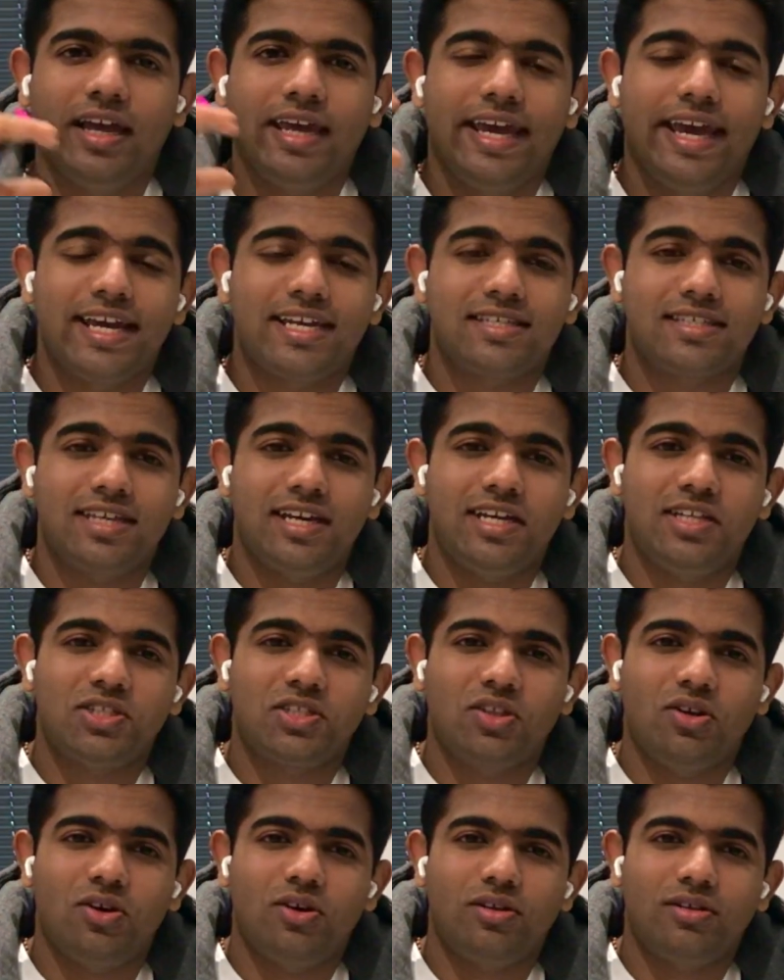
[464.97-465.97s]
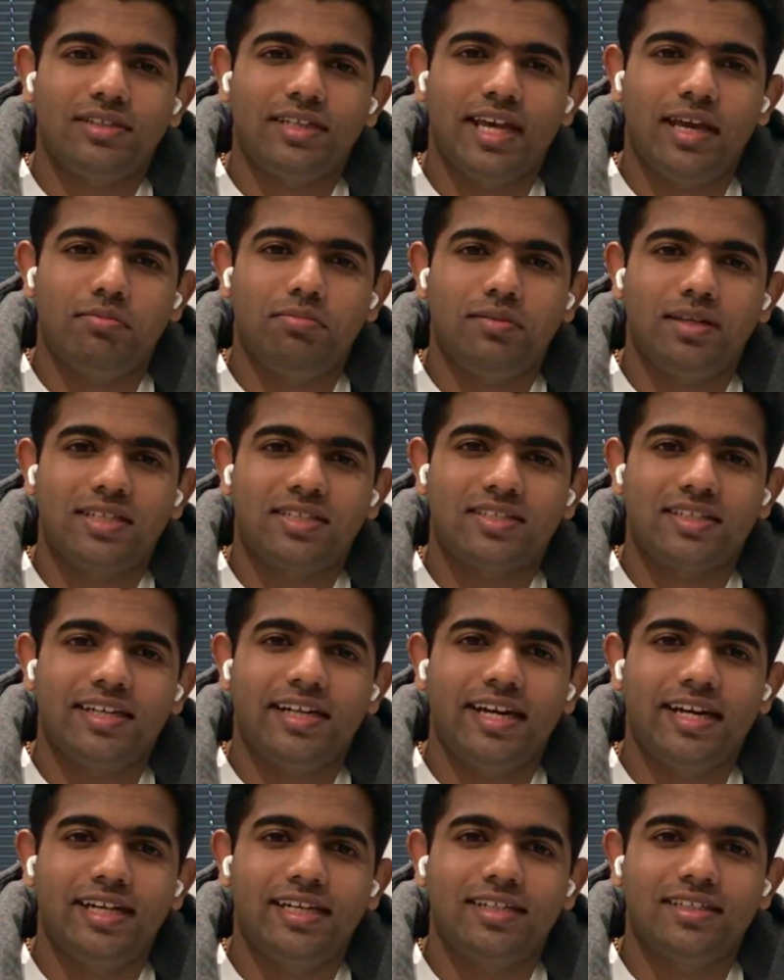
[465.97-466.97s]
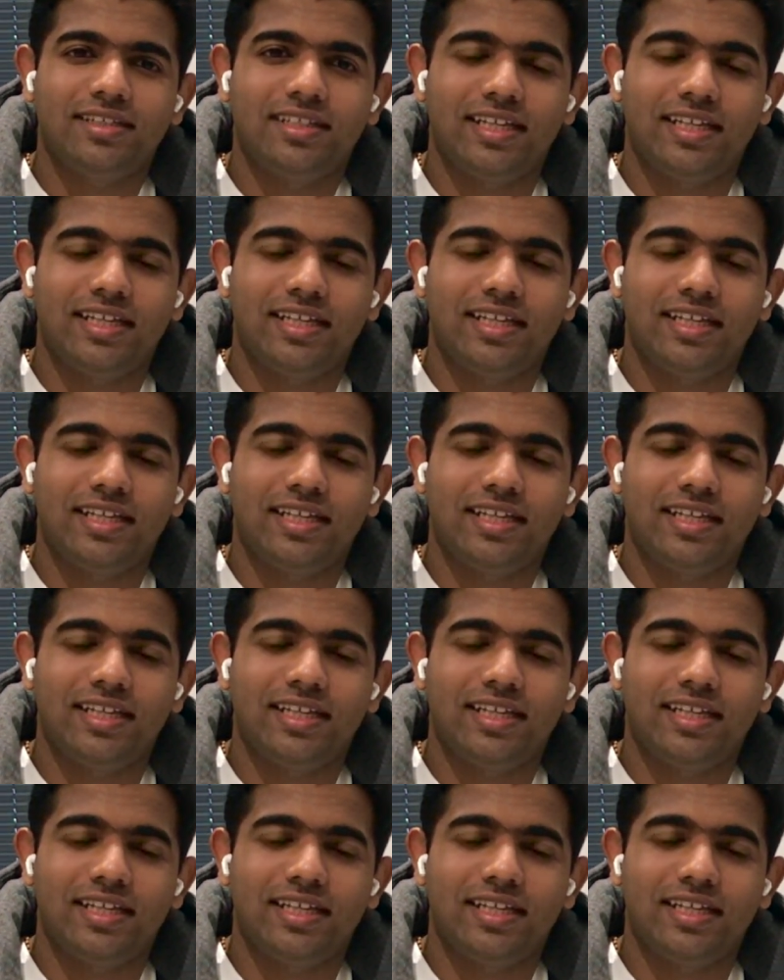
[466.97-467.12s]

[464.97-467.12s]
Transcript: excellent score, A plus grade,